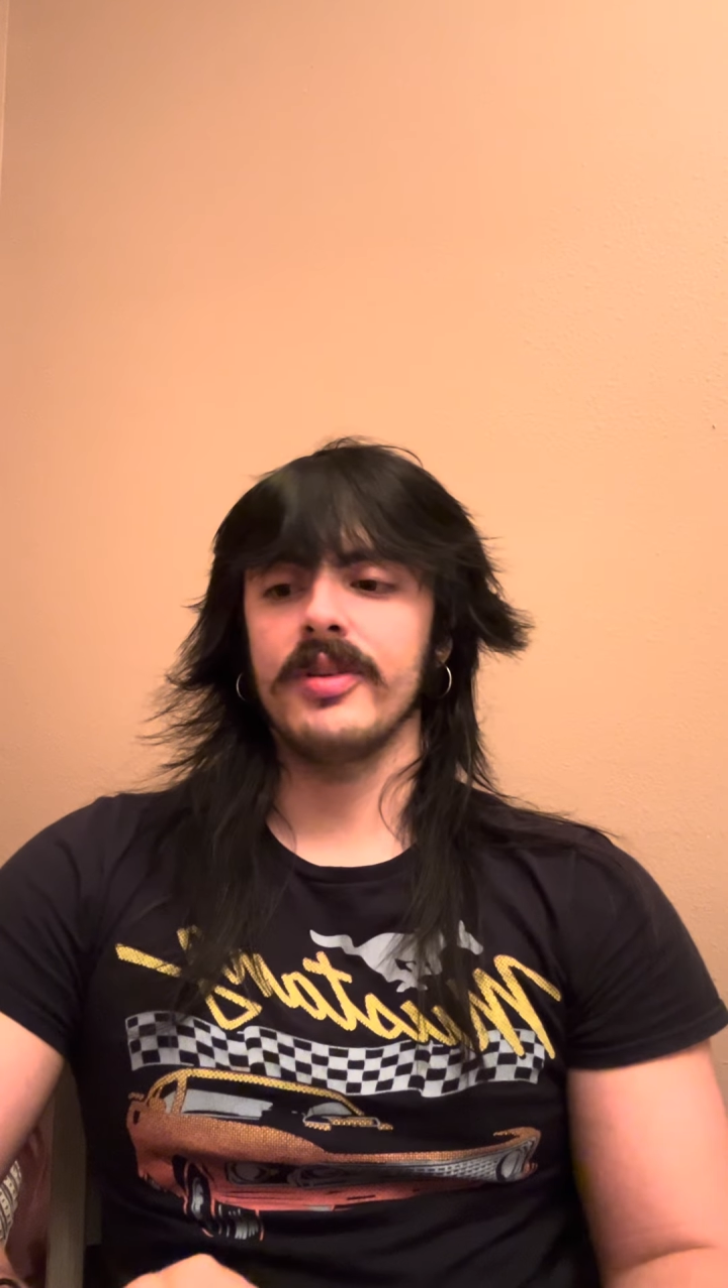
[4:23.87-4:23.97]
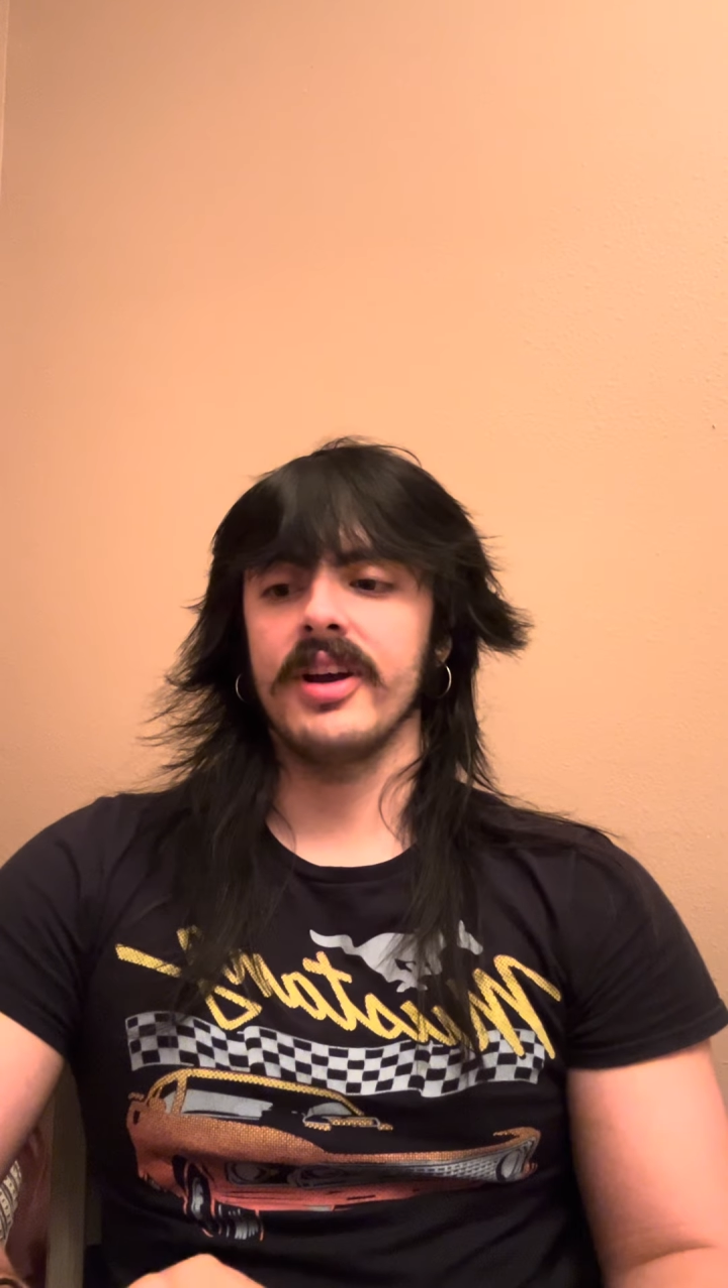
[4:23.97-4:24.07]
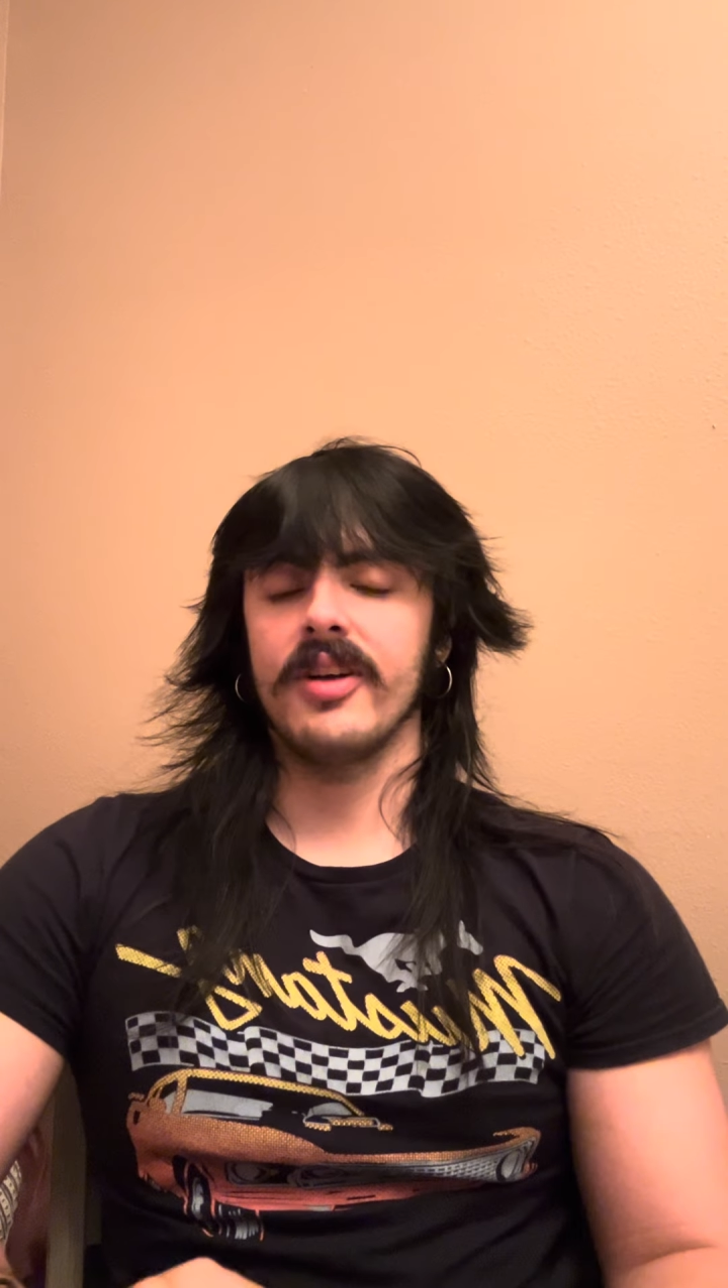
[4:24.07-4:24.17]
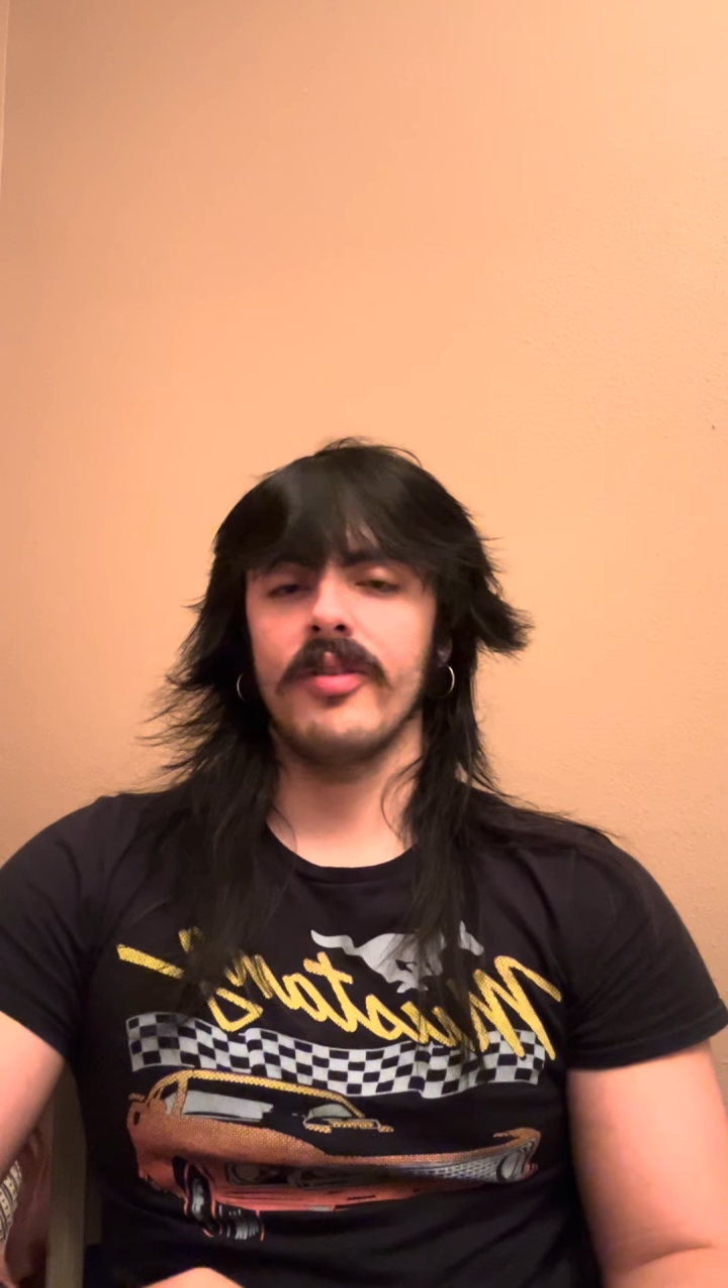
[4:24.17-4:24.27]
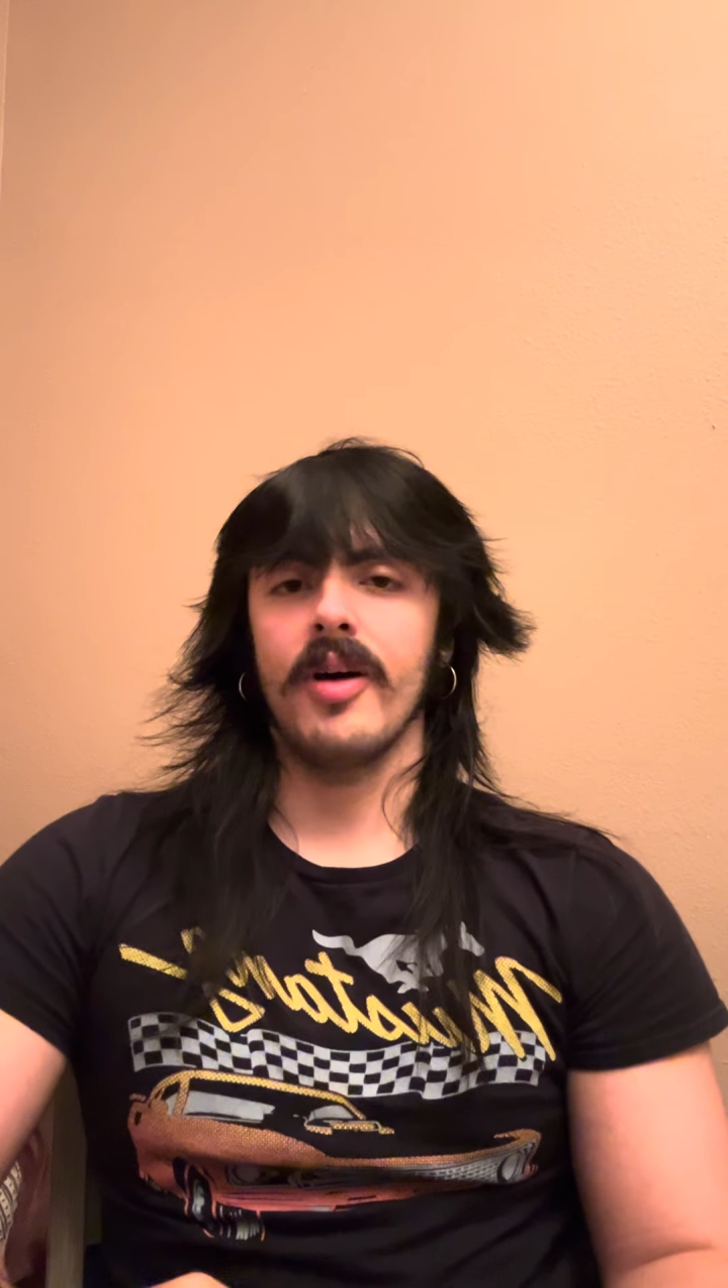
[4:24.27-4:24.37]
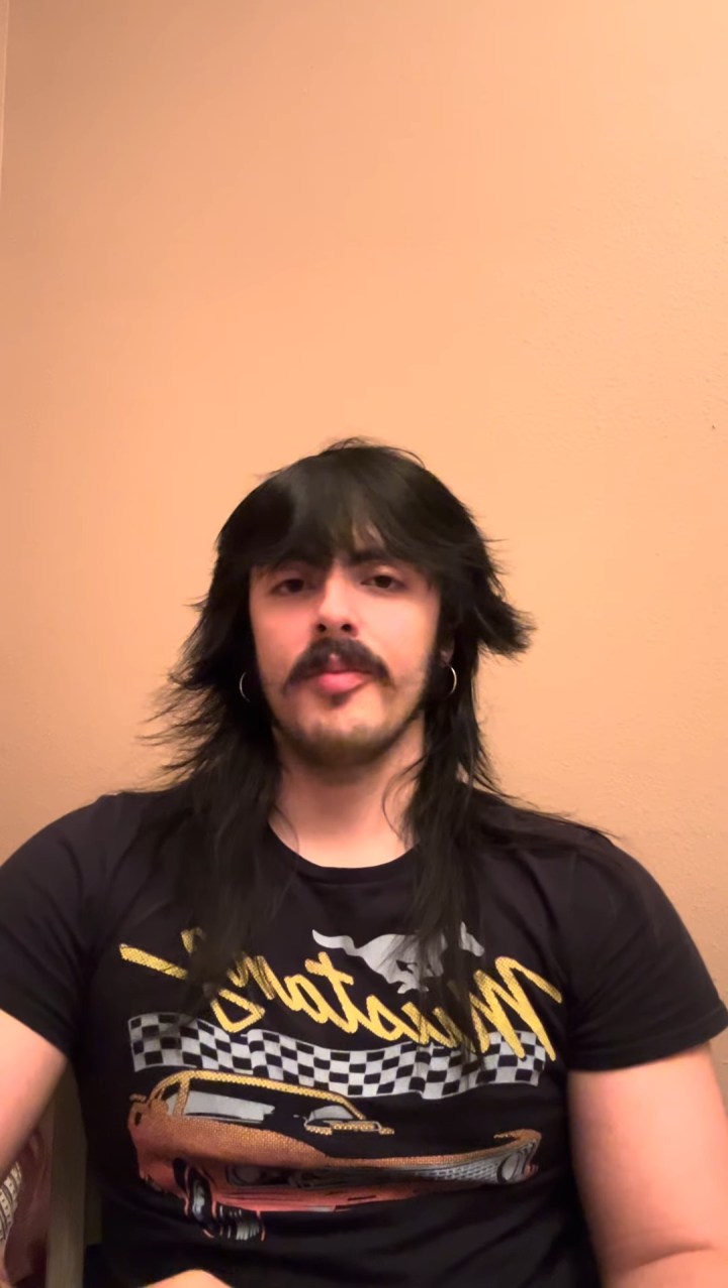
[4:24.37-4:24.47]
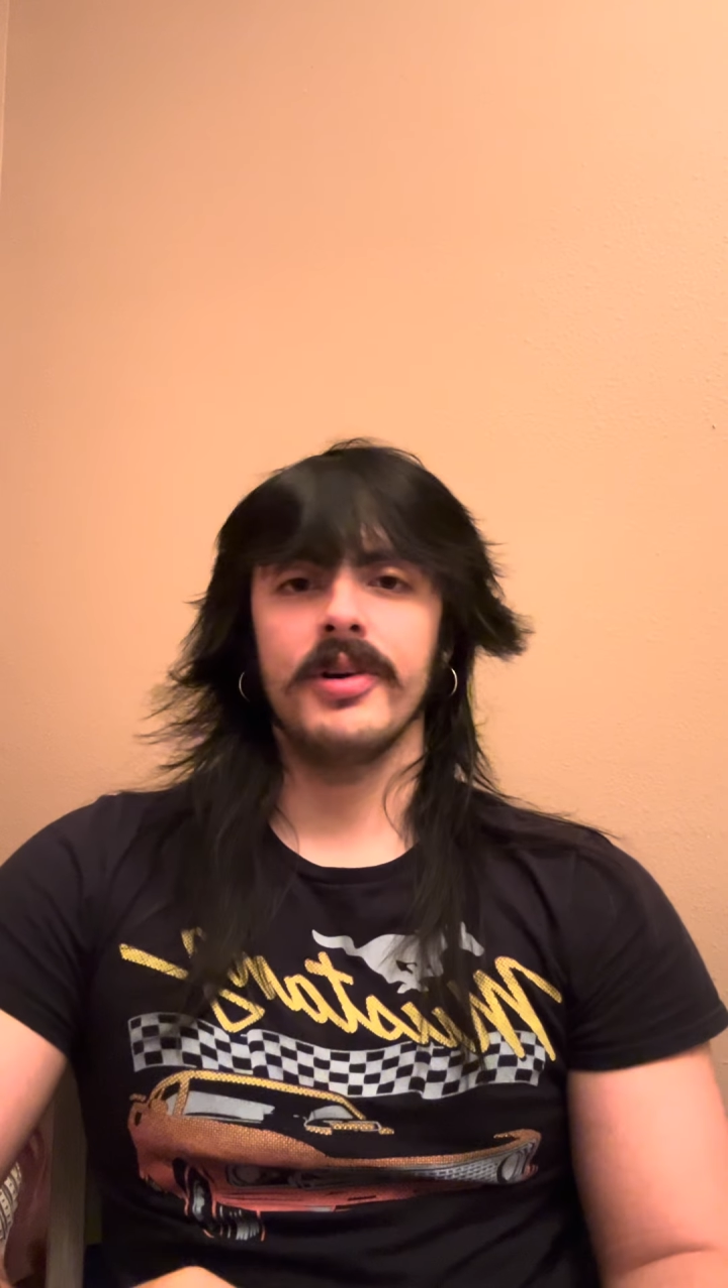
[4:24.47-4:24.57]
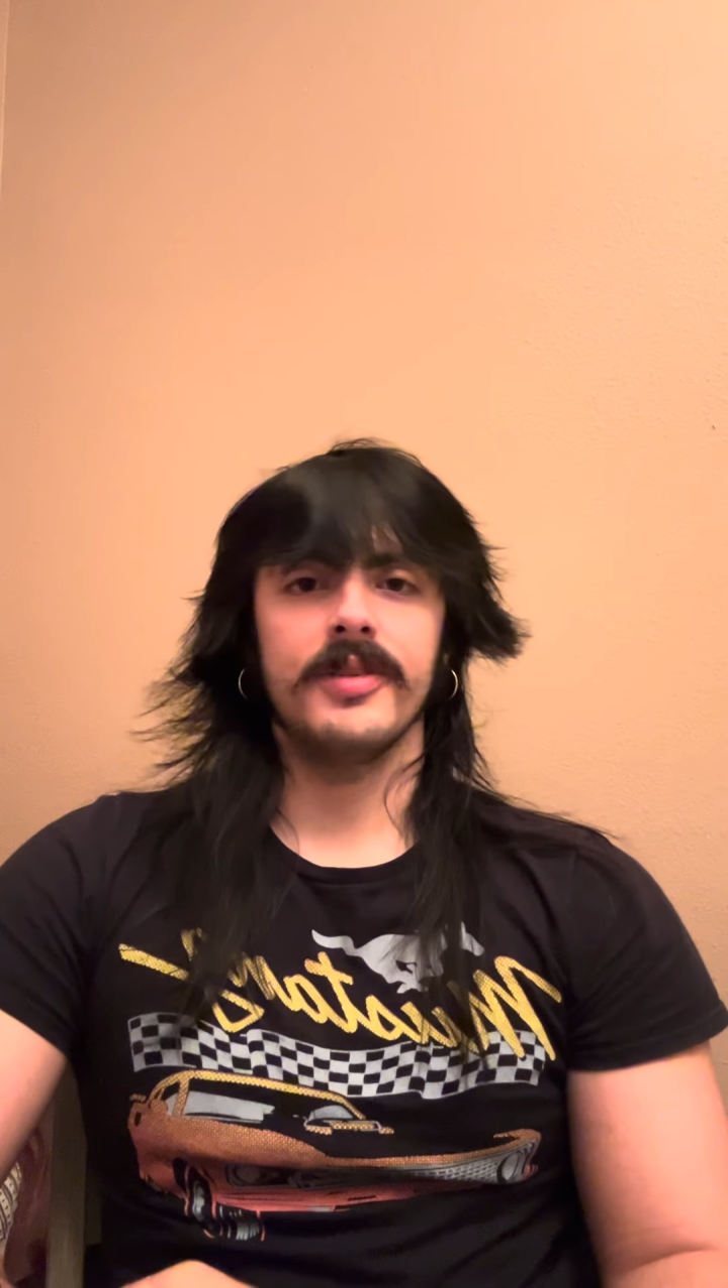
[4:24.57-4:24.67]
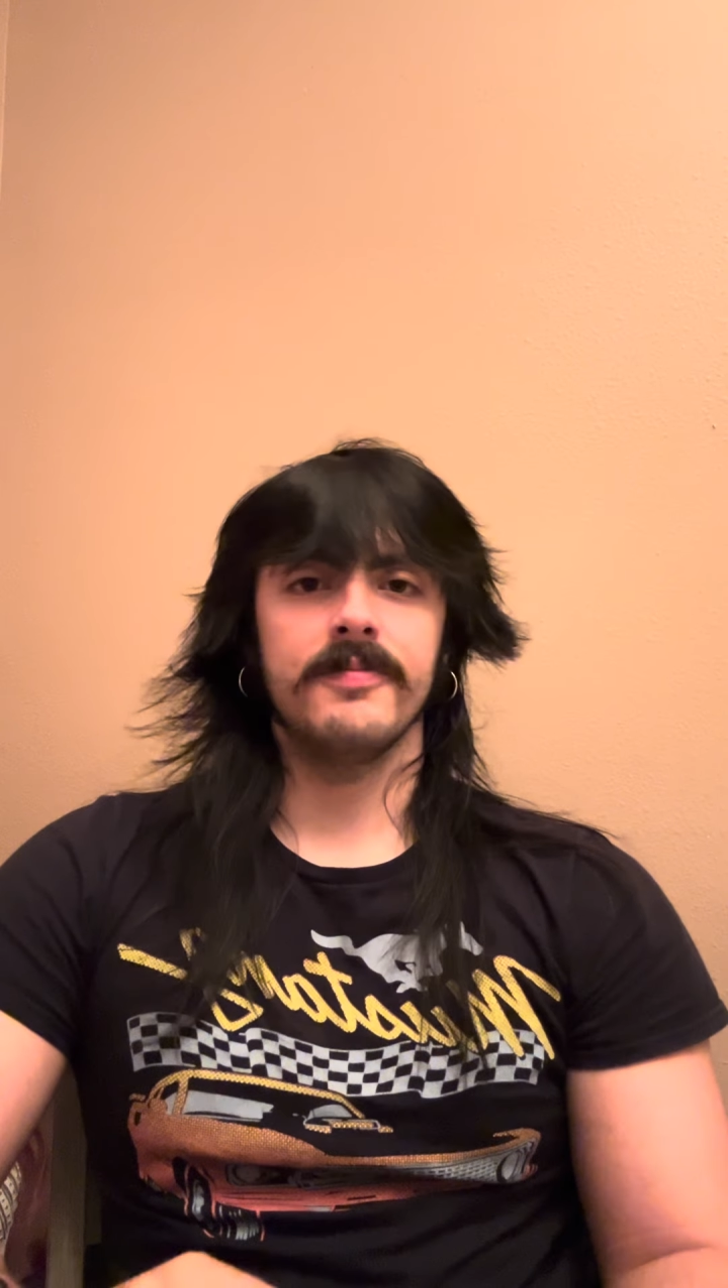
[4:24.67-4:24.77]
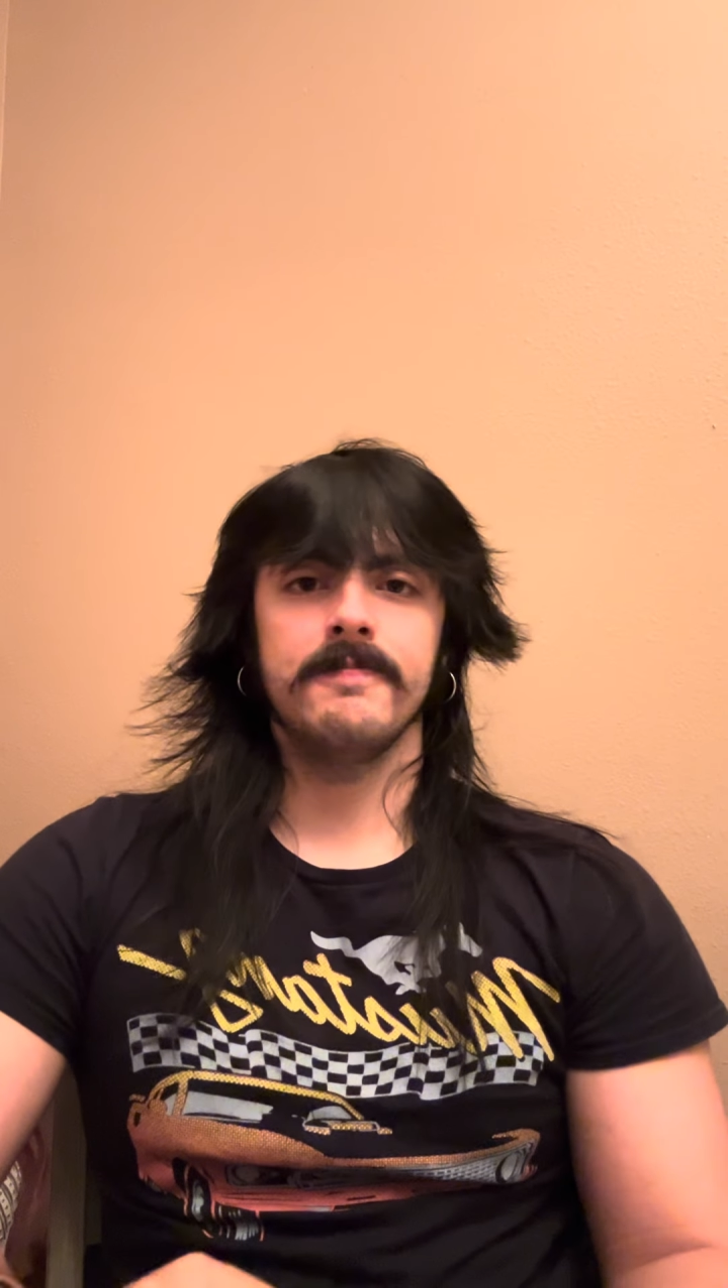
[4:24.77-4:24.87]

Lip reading: diorama.